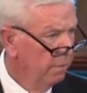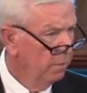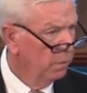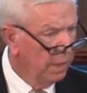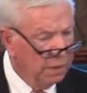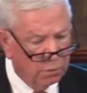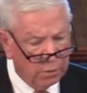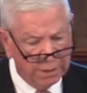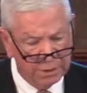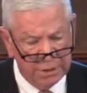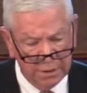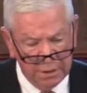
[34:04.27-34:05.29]
They
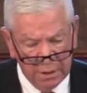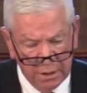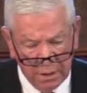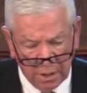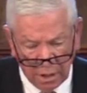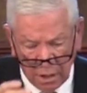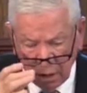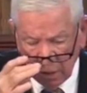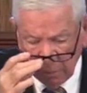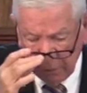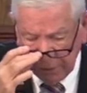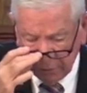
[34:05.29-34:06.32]
arrested uh,
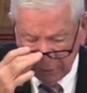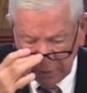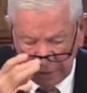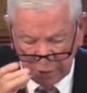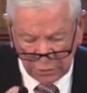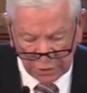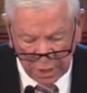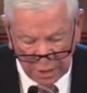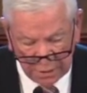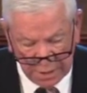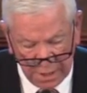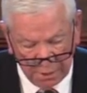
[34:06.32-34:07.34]
Peter and John
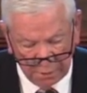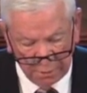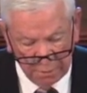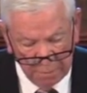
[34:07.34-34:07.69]
here,